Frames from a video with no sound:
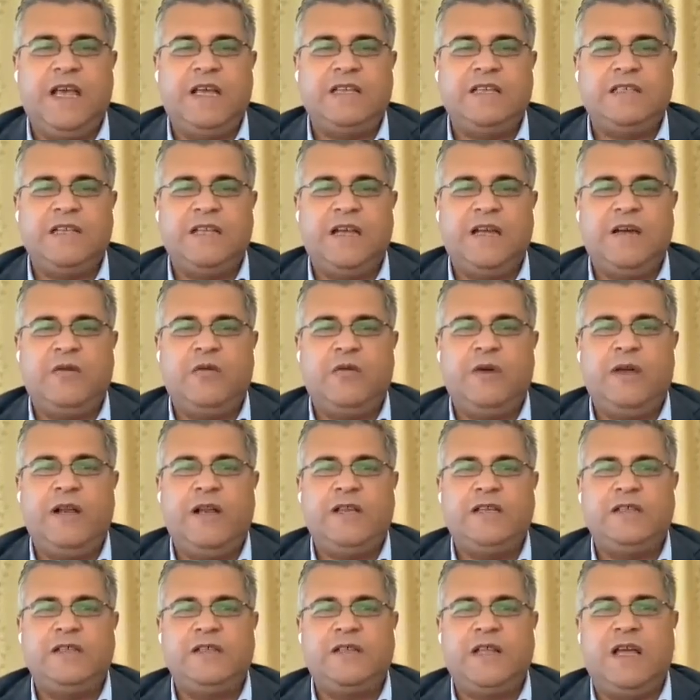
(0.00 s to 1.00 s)
Gaza,
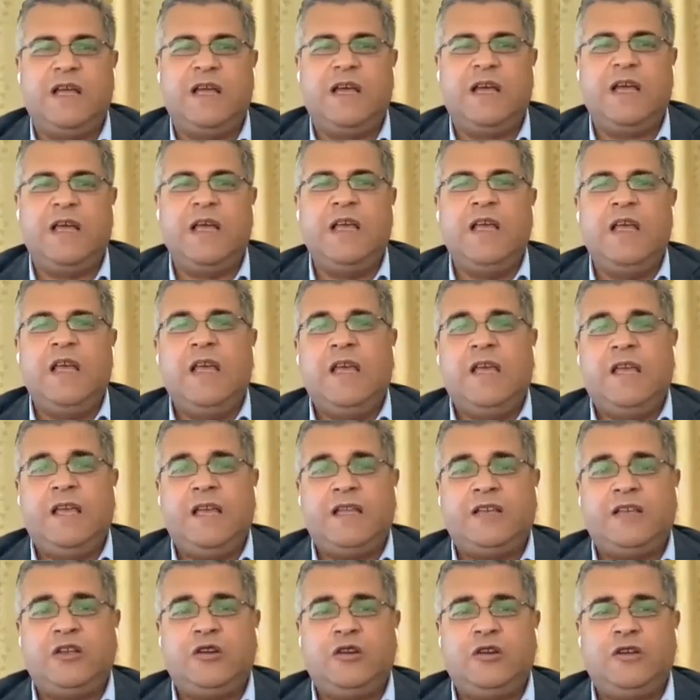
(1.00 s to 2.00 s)
whereas the
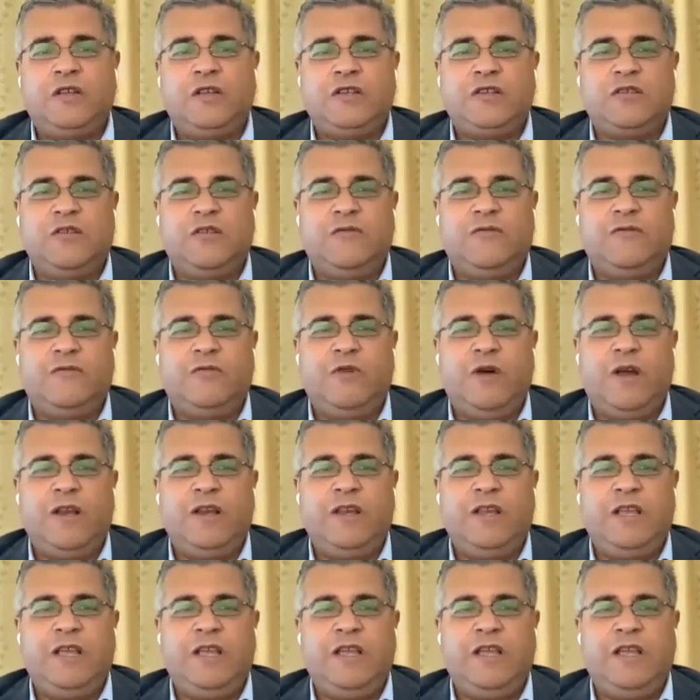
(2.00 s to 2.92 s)
casualties of one